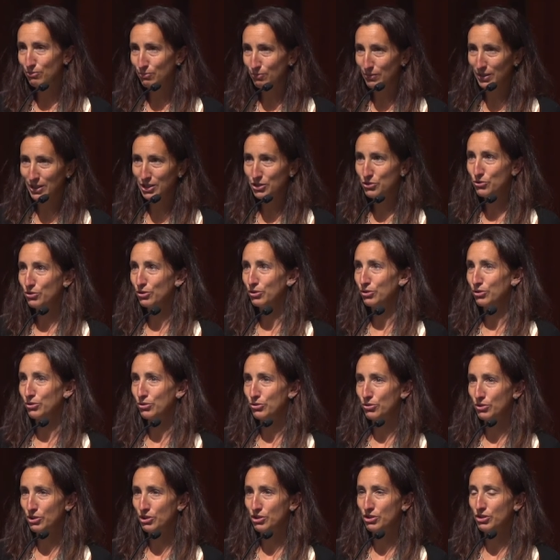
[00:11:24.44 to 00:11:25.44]
enteral
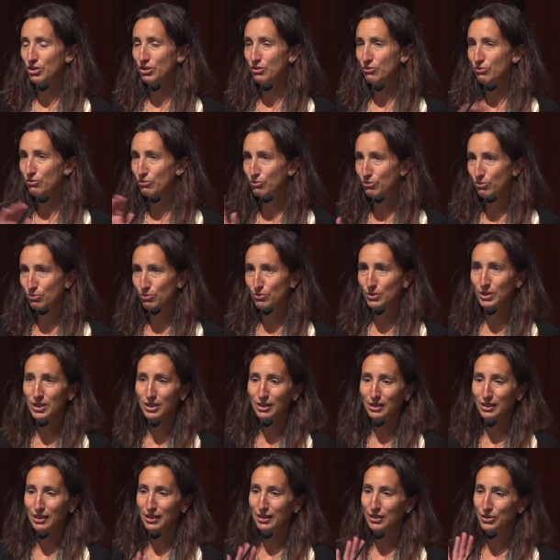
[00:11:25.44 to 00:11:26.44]
nutrition
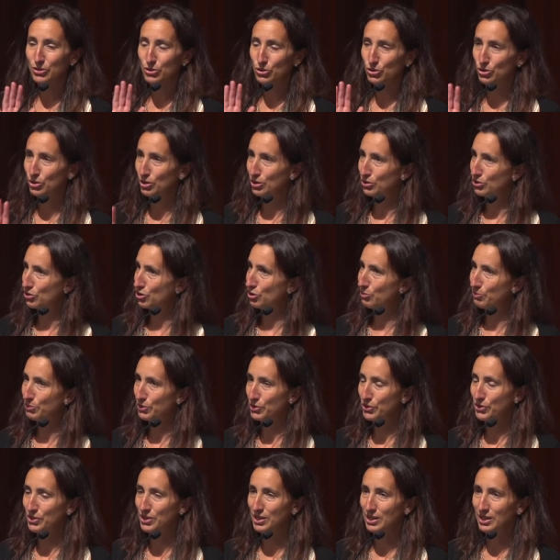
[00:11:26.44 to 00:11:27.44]
really should
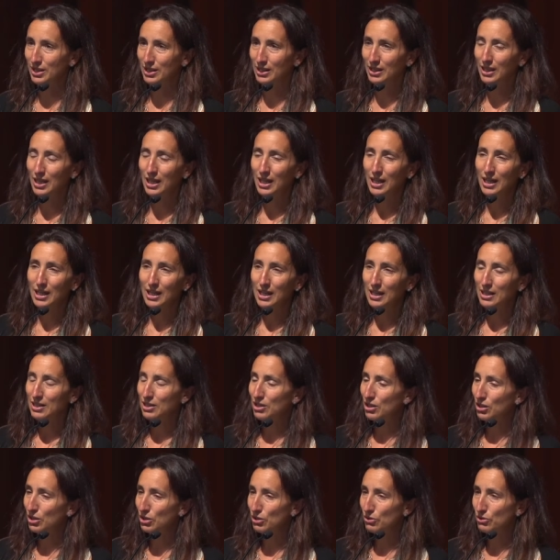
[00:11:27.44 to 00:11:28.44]
supersede
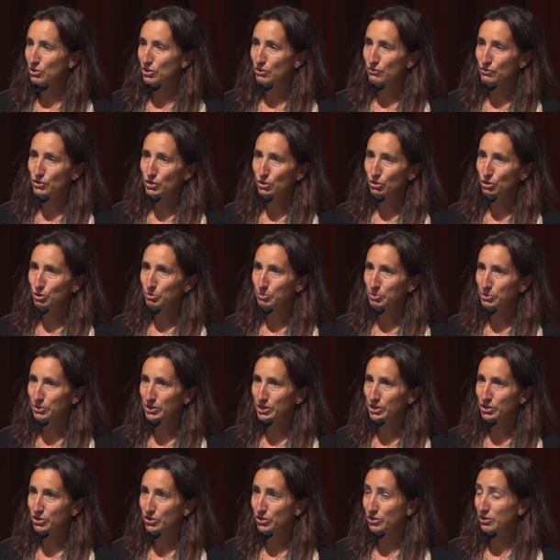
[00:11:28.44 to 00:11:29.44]
the use of total
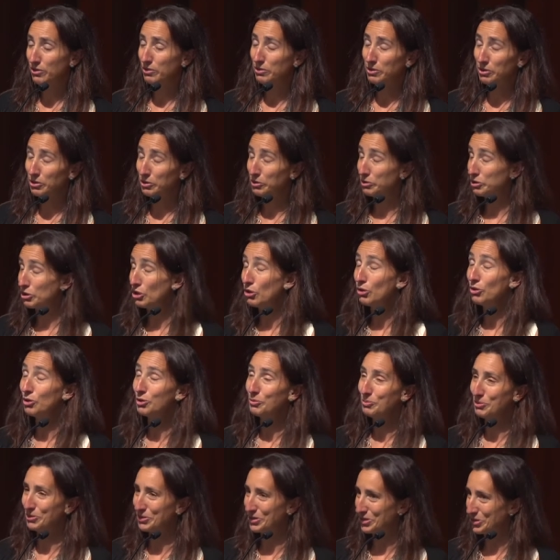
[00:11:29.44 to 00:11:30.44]

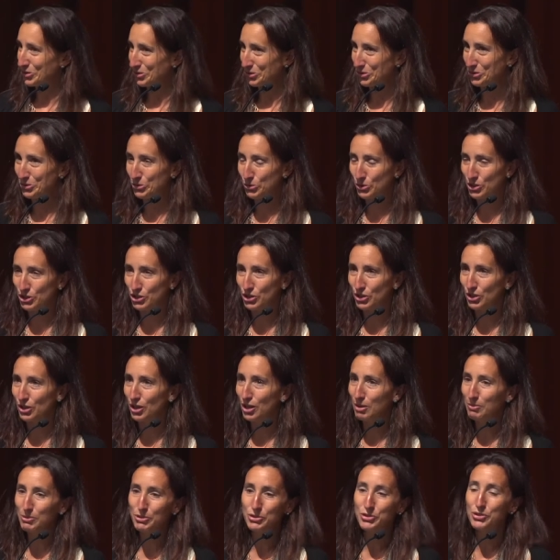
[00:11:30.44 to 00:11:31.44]
parental nutrition
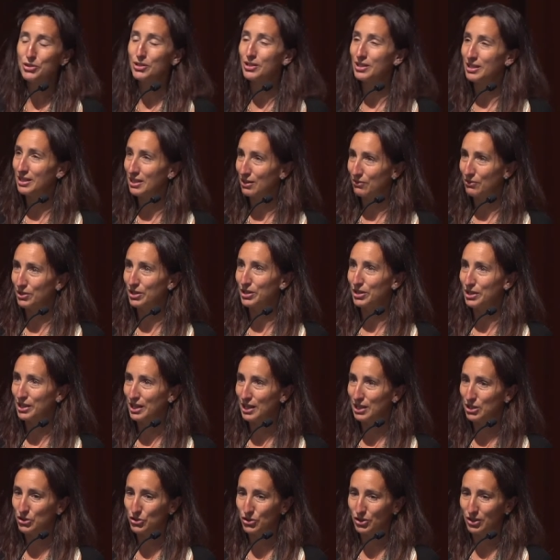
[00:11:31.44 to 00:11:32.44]
almost on every
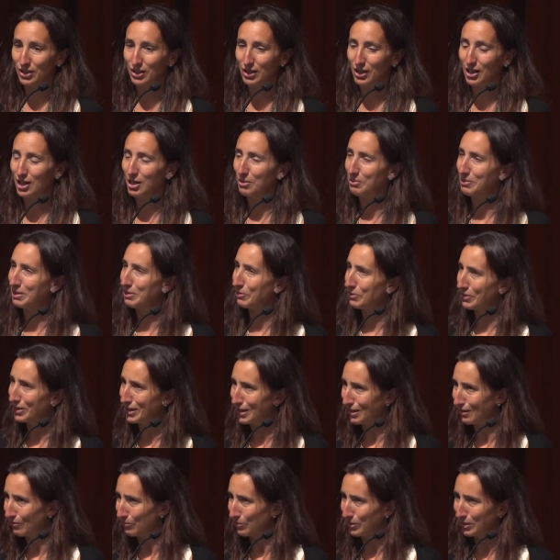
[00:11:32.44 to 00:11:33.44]
occasion, with
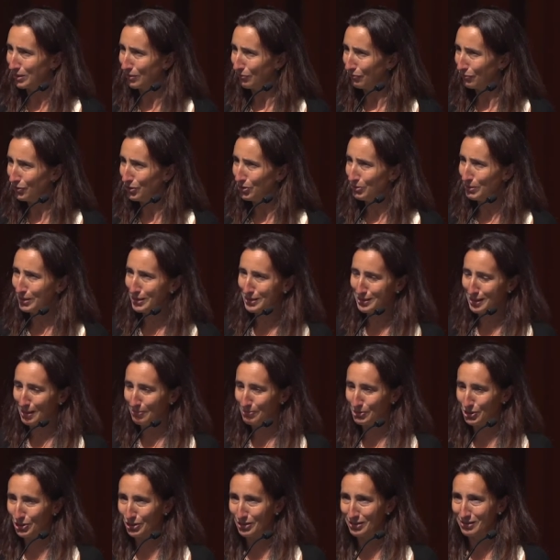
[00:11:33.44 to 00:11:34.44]
a few
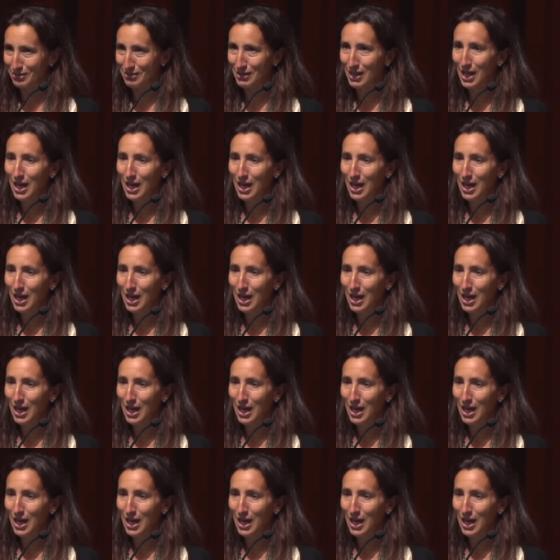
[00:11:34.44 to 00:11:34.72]
exceptions.